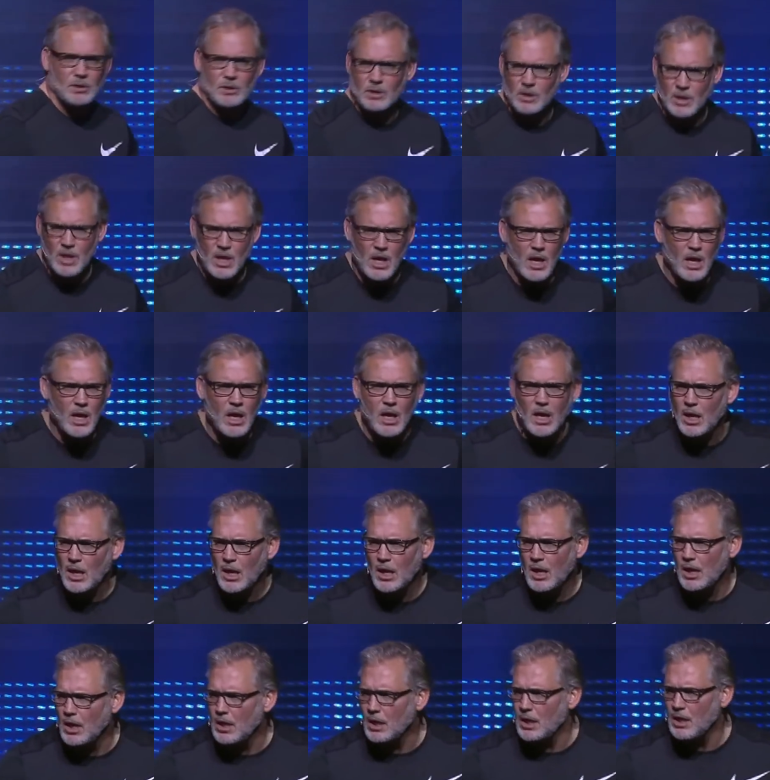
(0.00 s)

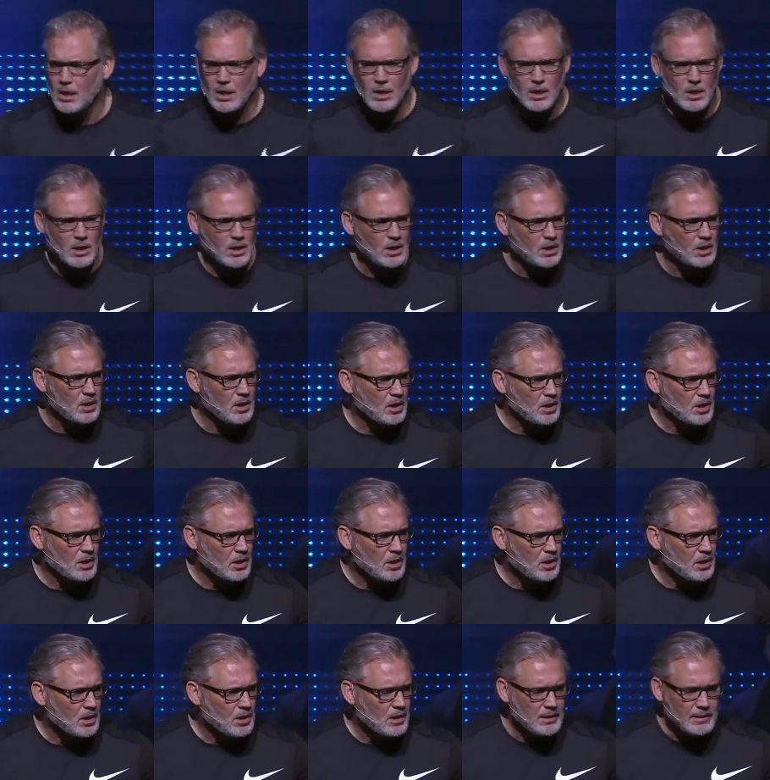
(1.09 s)

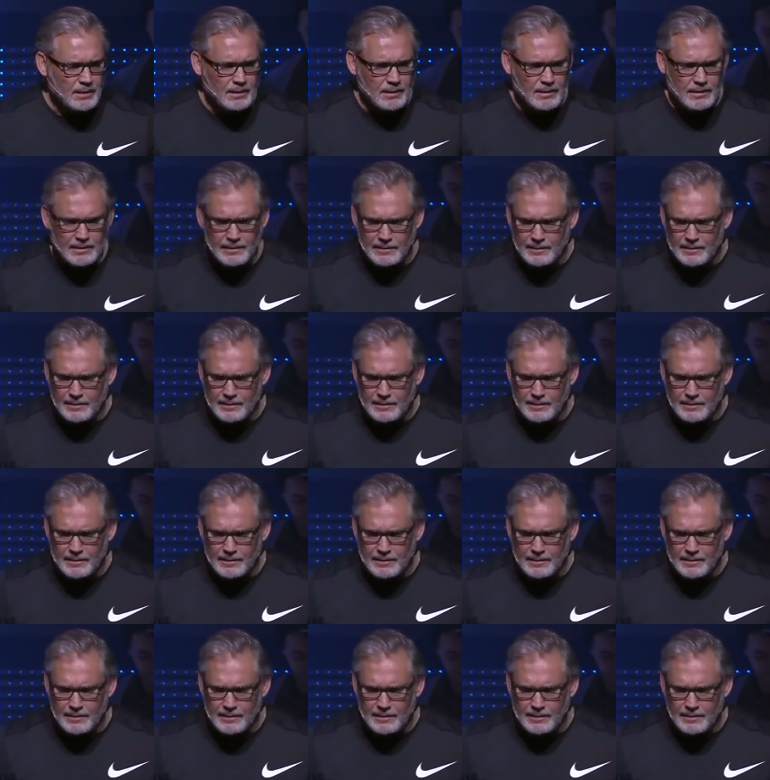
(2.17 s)
Nobody speaks.